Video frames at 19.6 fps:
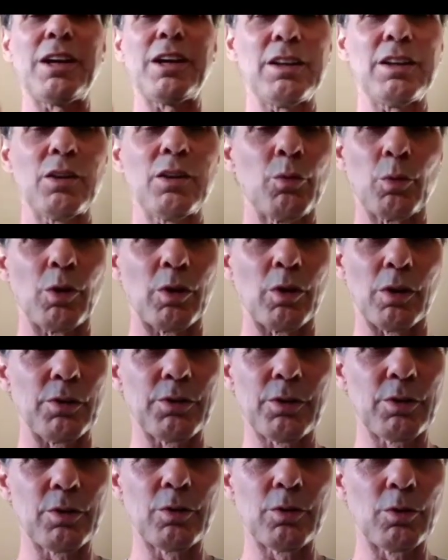10 in the
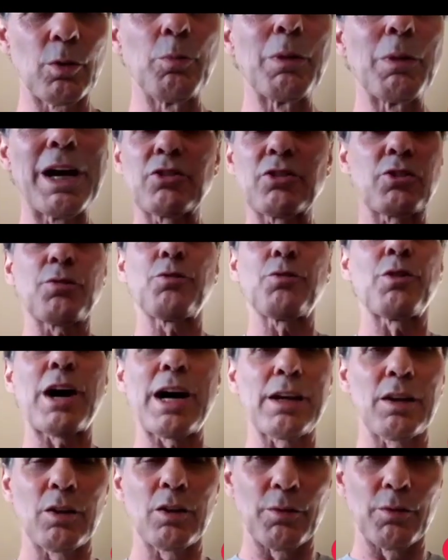world, who makes the
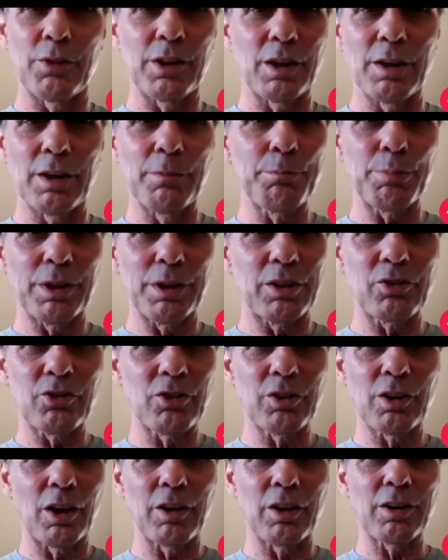final of the
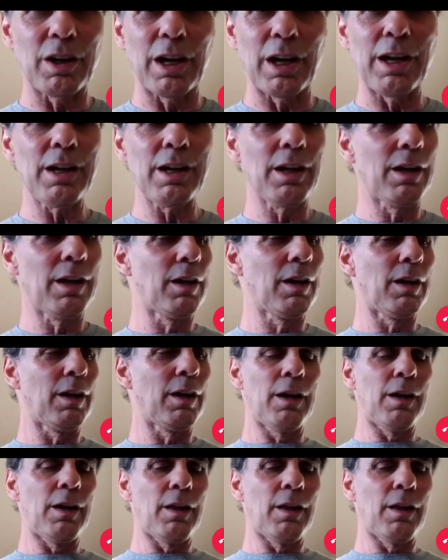Olympics, okay?